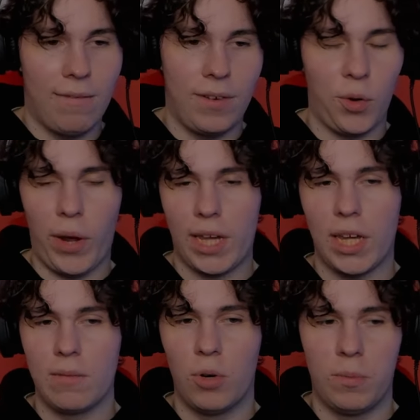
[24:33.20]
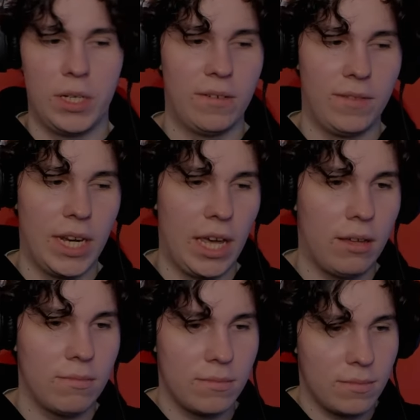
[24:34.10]
every waking moment of the
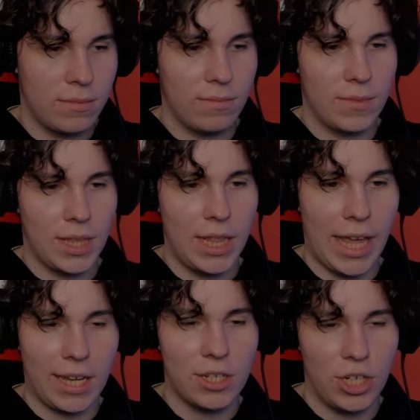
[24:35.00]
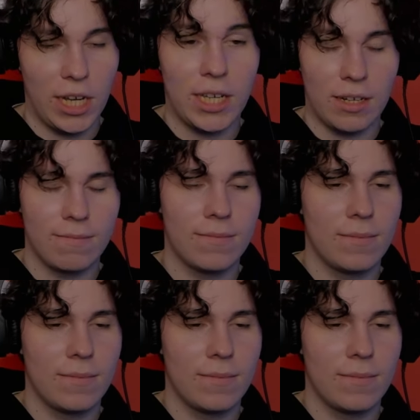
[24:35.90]
day. Leg shaking.